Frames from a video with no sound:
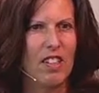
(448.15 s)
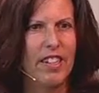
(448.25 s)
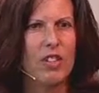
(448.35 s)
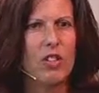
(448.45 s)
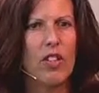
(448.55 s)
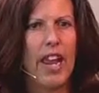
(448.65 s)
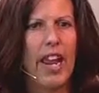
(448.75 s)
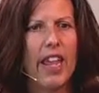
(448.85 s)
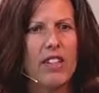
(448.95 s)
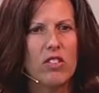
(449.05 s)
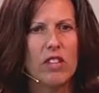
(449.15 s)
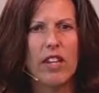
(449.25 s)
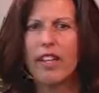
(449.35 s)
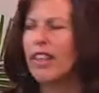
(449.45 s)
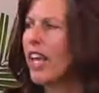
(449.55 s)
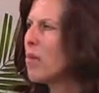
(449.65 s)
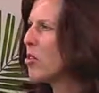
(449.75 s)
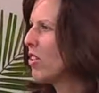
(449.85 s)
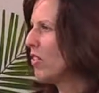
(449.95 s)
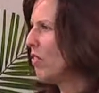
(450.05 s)
and to the hands that had
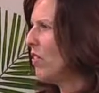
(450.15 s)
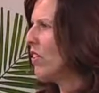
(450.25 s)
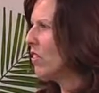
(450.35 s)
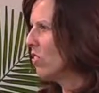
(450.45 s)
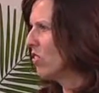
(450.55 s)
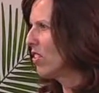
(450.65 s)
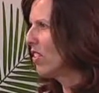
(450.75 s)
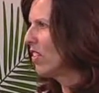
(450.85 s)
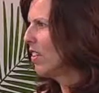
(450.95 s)
labored in the fields.